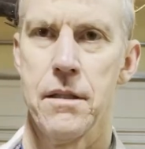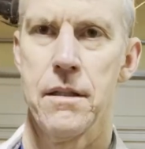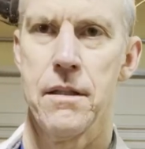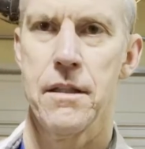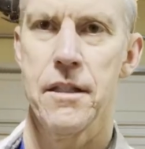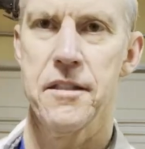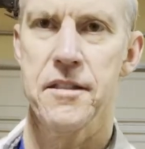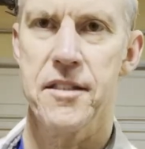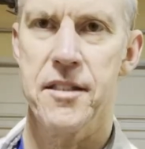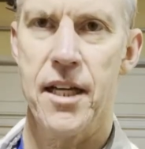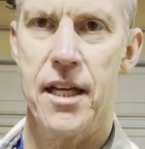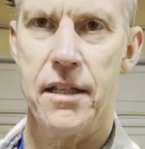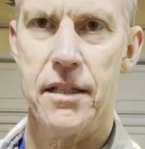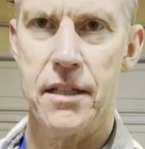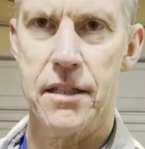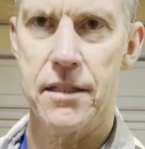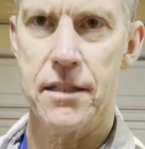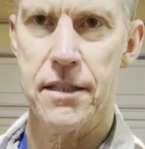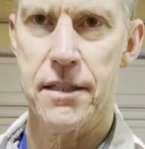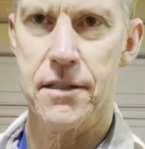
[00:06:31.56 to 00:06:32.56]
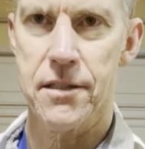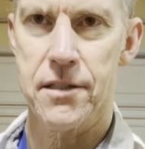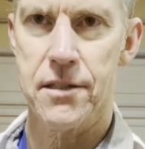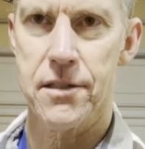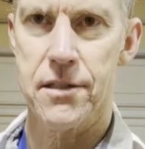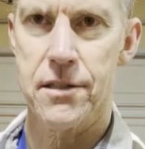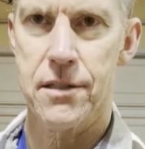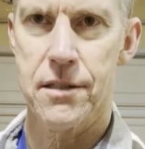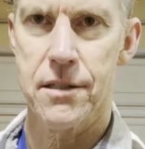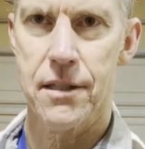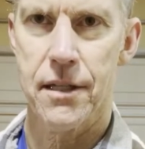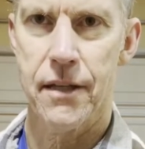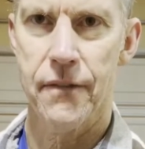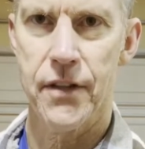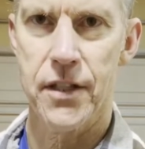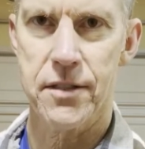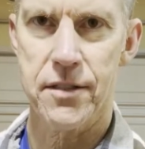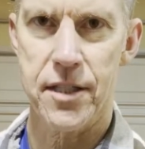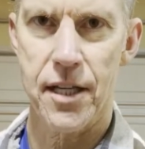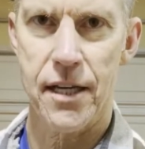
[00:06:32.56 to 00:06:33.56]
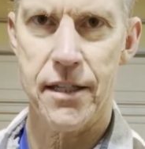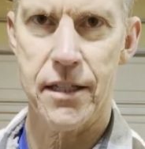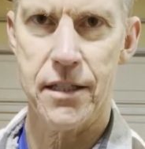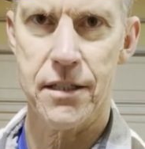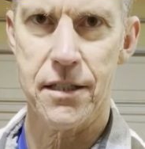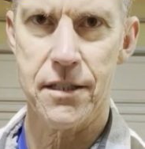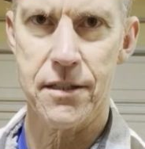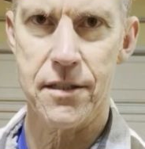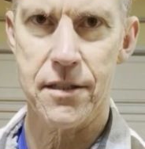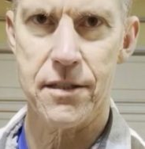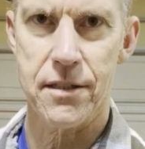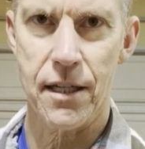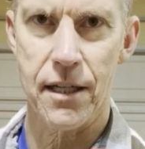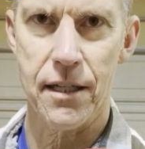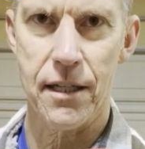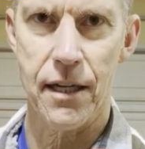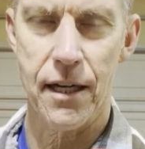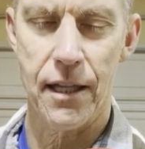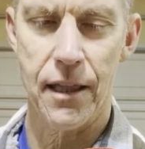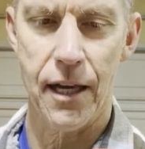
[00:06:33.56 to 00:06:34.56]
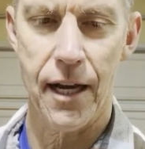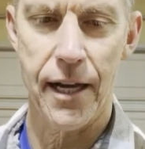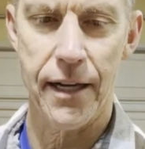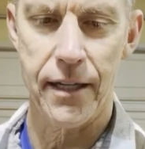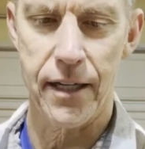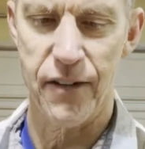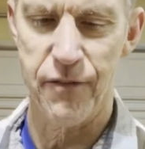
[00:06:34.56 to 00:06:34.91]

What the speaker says: these sanding discs. And these sanding discs I like.